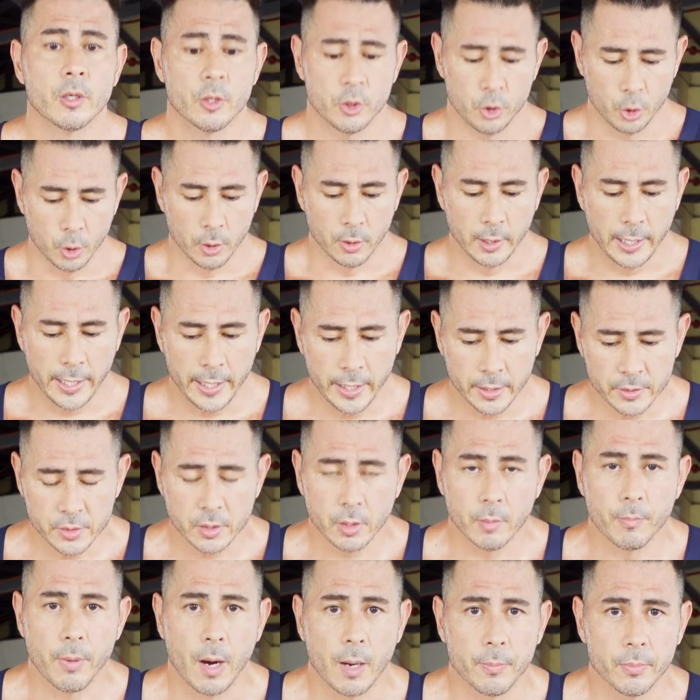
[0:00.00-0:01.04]
Your legs
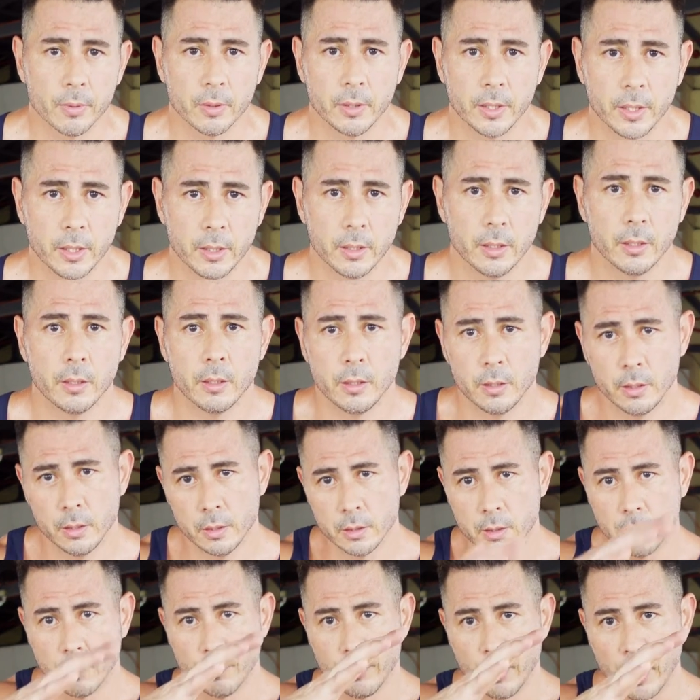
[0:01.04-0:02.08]
are properly
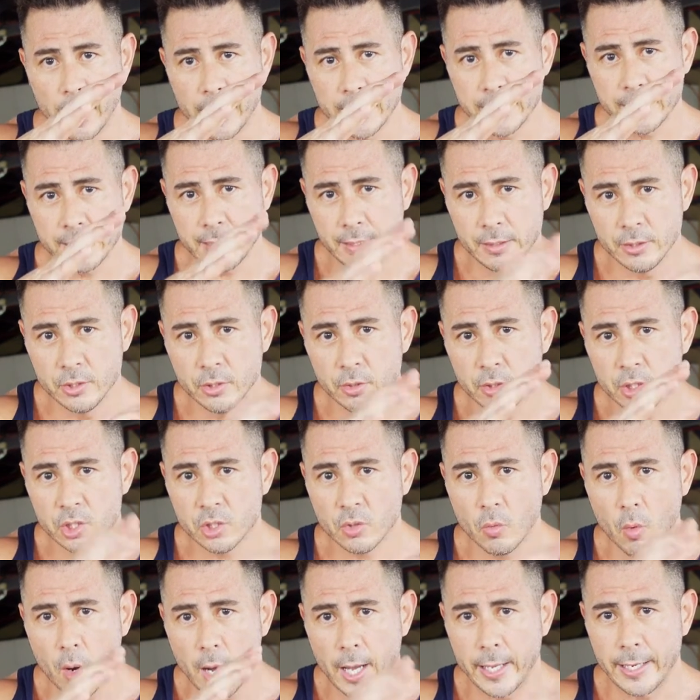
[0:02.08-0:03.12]
compressed into a
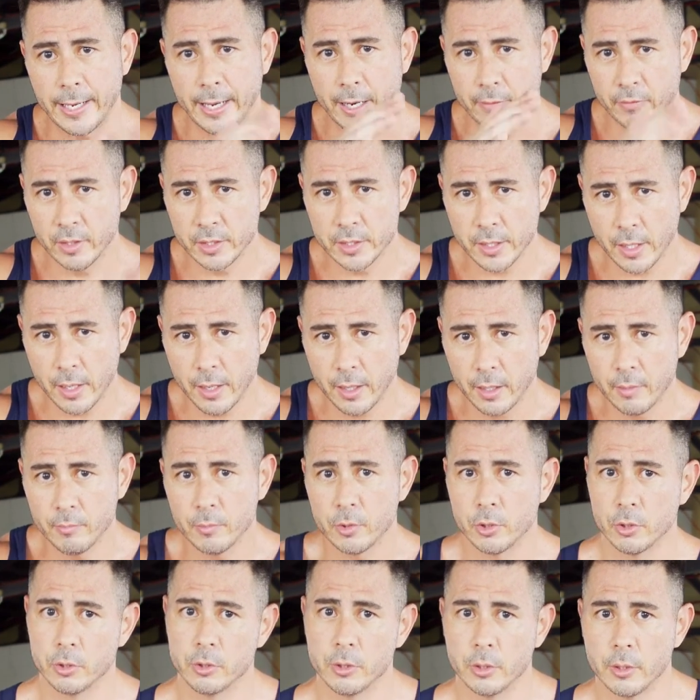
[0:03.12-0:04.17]
squat every
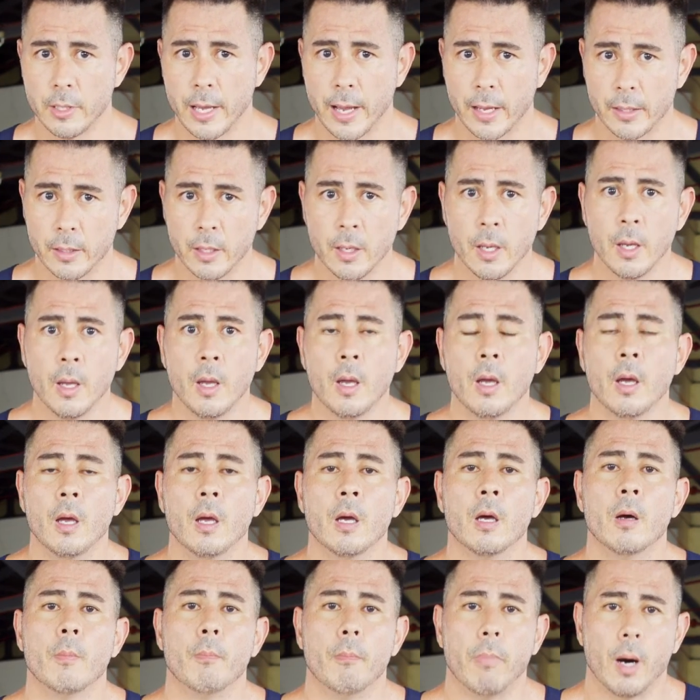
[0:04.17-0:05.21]
time you do that
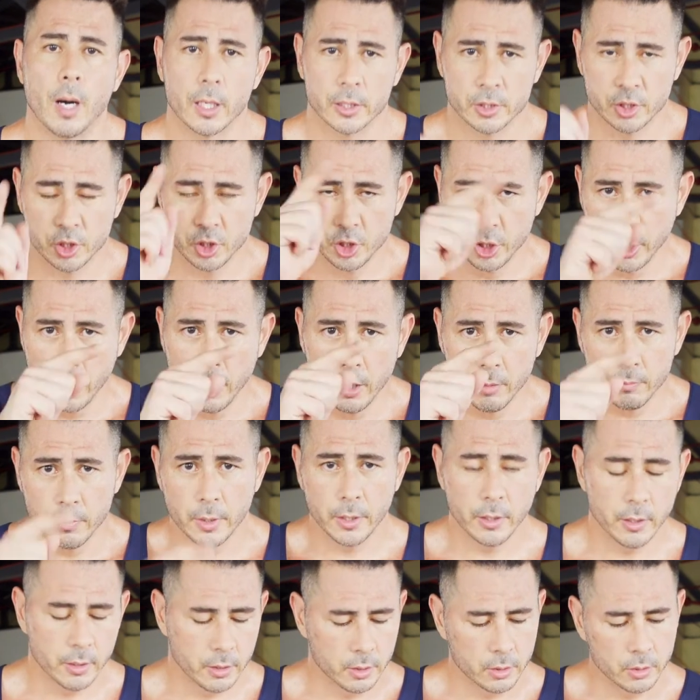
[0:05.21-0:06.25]
box jump,
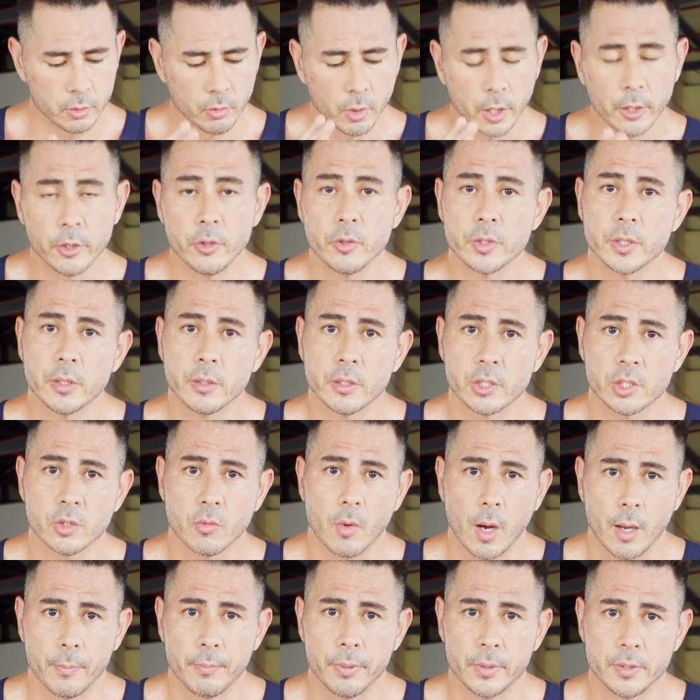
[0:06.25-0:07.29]
you are using the
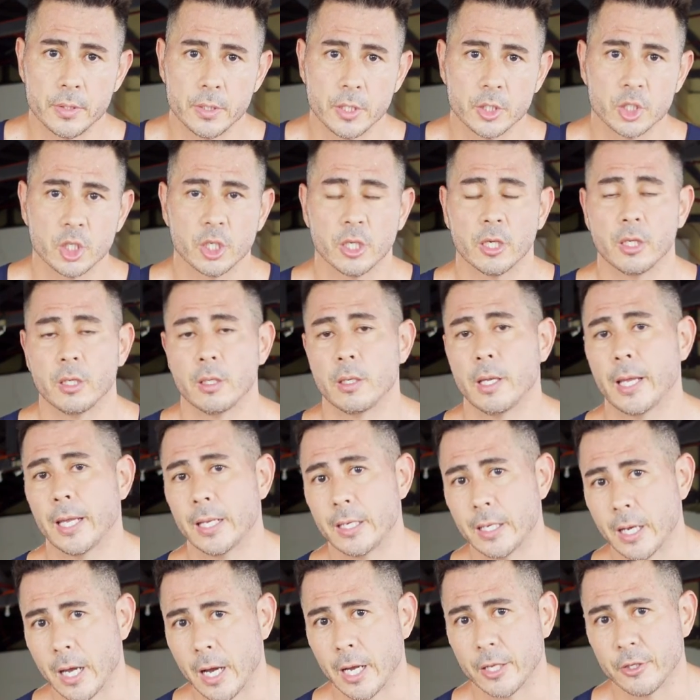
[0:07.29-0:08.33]
squat position
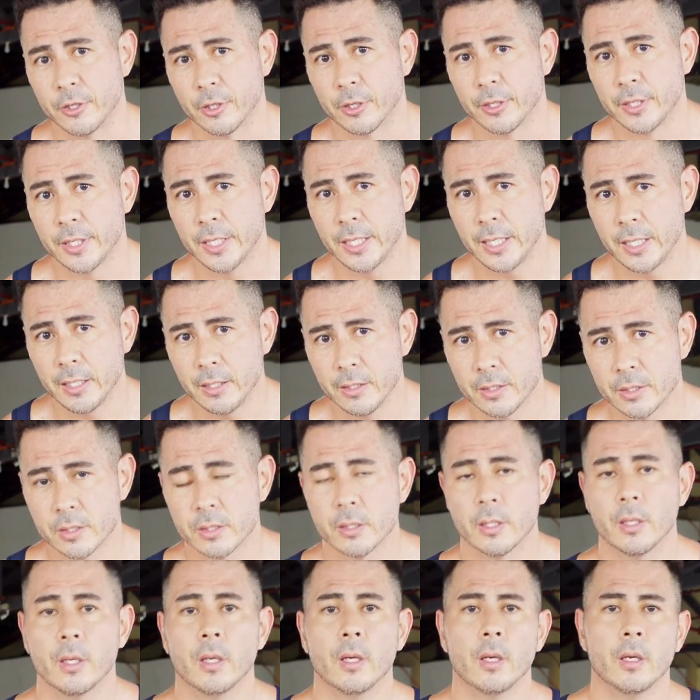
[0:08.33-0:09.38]
and not your knees
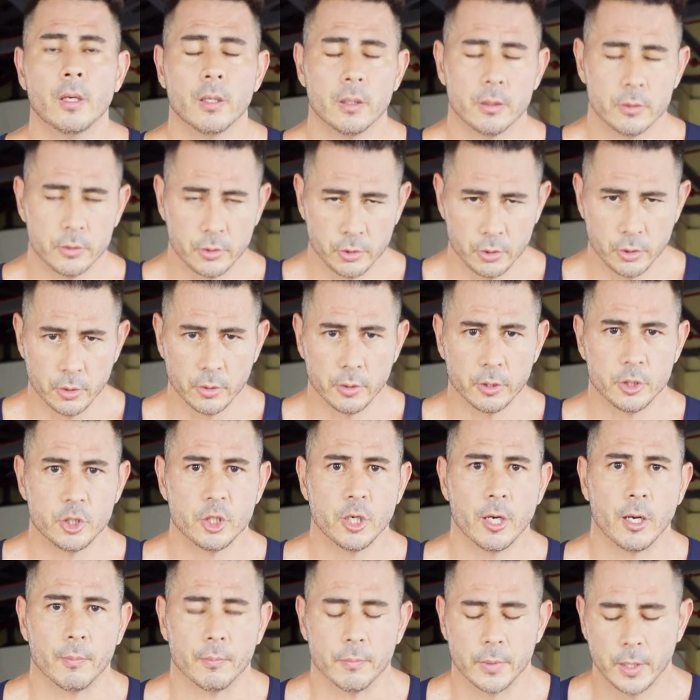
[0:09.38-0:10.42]
to do the
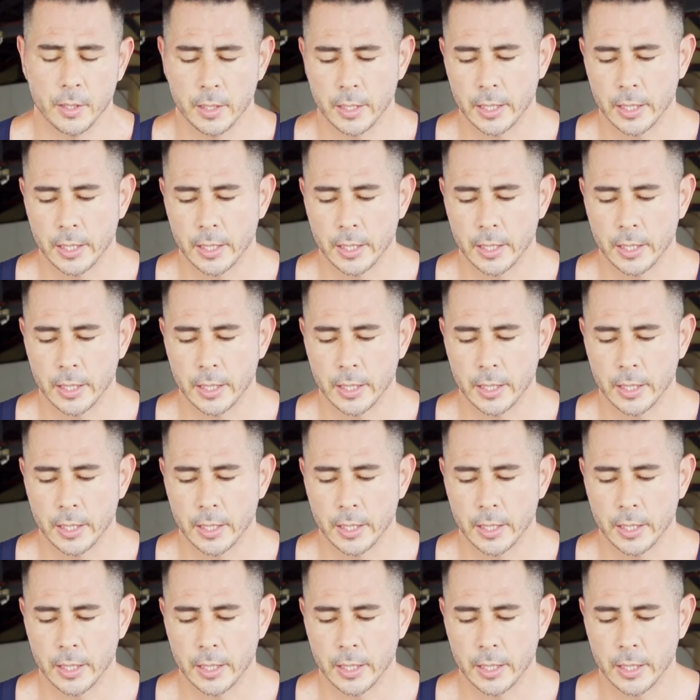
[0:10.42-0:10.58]
jump.